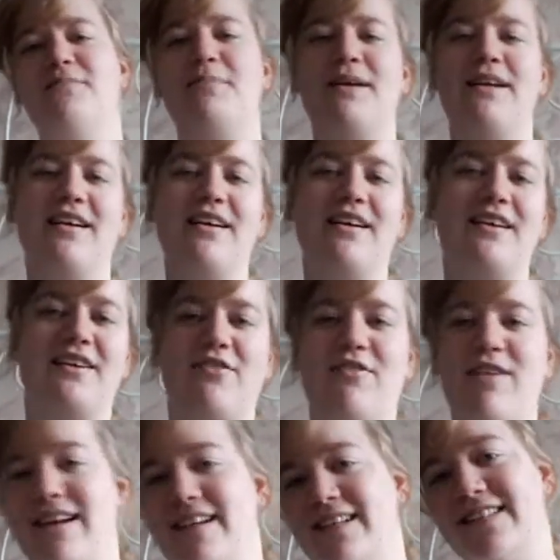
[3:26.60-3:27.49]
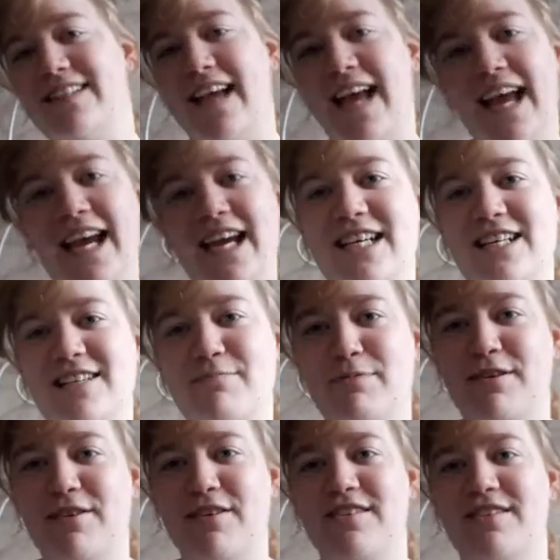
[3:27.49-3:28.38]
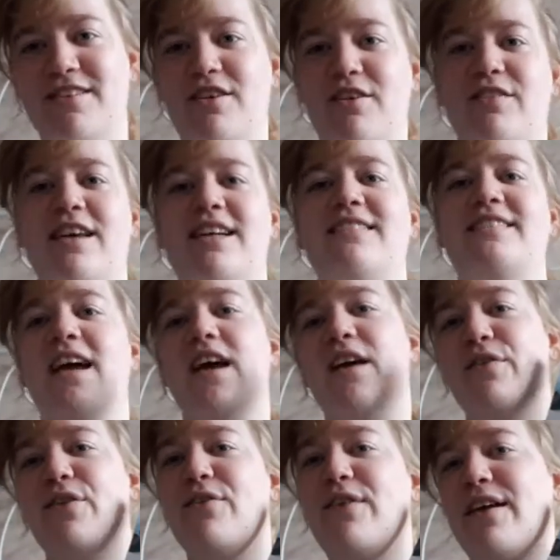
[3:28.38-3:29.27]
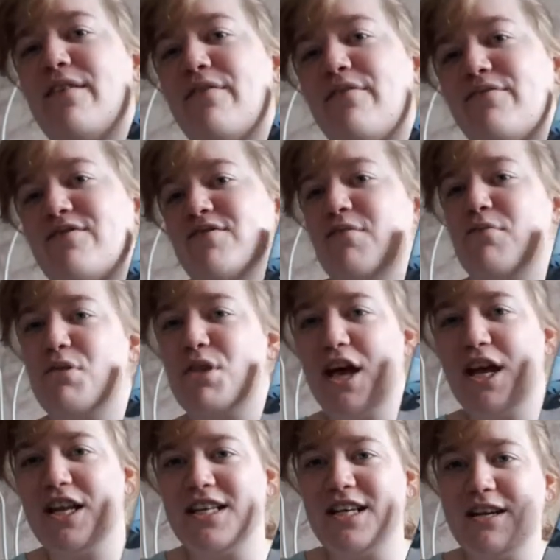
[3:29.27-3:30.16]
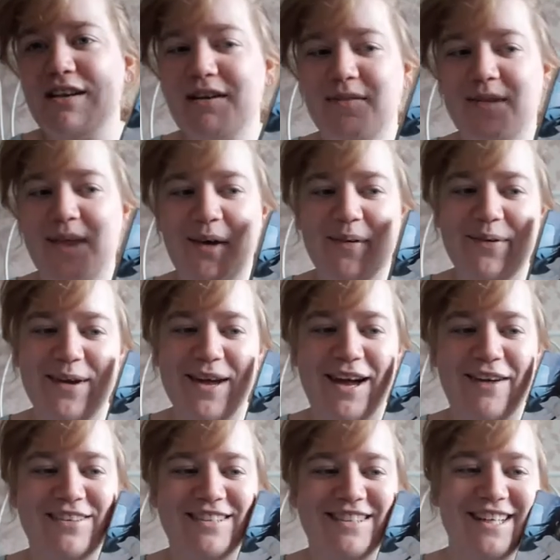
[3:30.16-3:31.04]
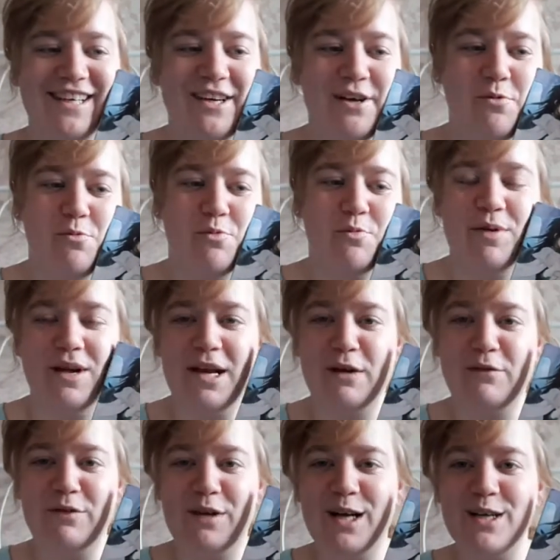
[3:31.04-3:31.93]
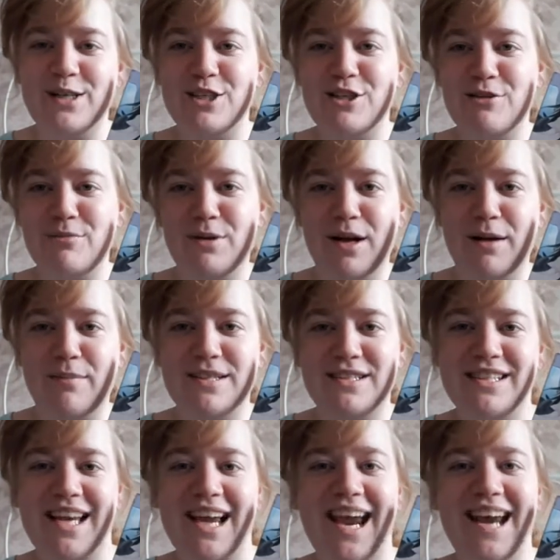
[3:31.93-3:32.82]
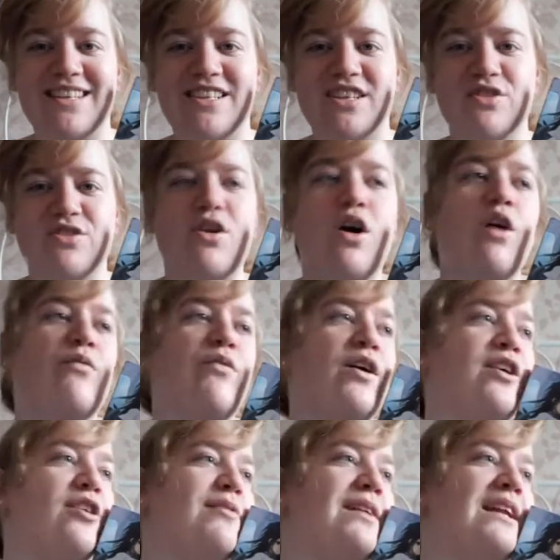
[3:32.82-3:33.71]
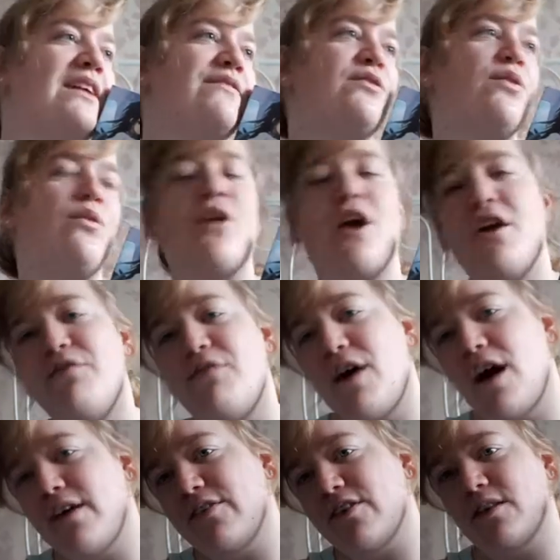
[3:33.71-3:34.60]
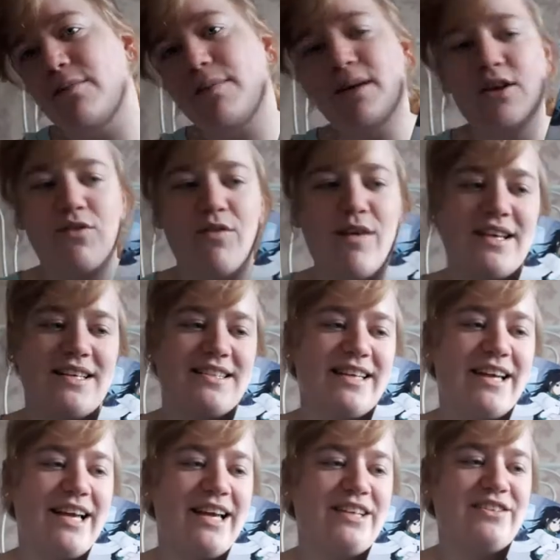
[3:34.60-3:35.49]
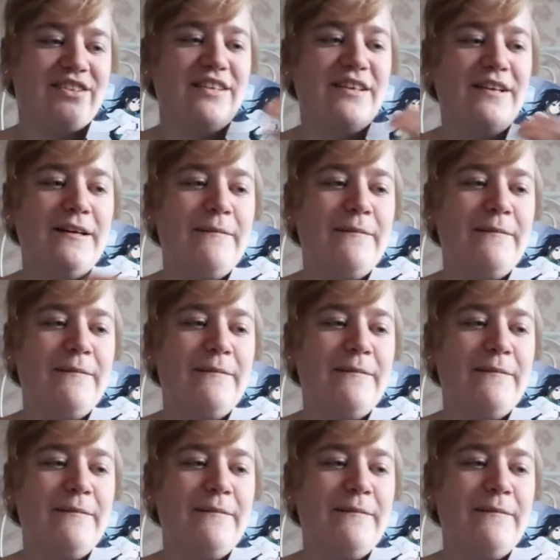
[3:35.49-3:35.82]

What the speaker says: be a great sage because, you know, they say if you live till 30 without being a virgin, you become a sage. And he goes, oh, if I'd only lived till 35, I could have been a great sage. And